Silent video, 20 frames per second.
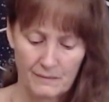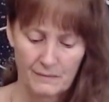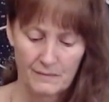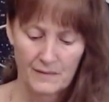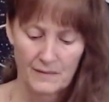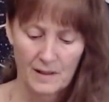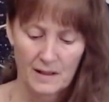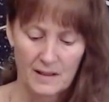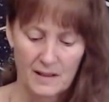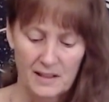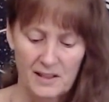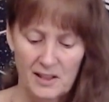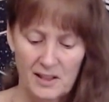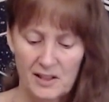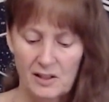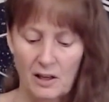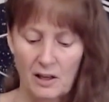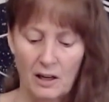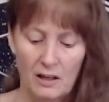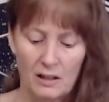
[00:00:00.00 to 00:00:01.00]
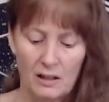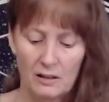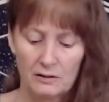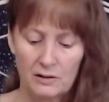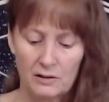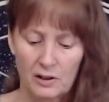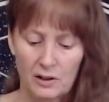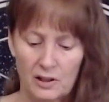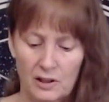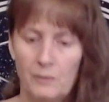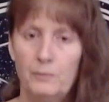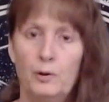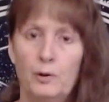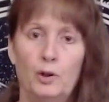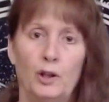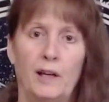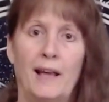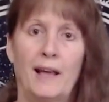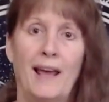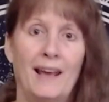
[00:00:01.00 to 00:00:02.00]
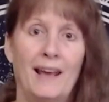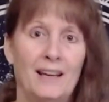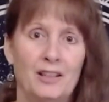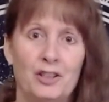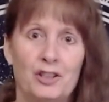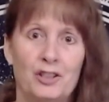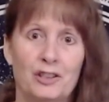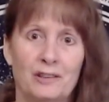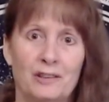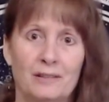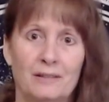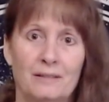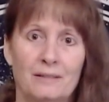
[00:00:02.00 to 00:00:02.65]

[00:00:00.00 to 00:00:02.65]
This is called communication.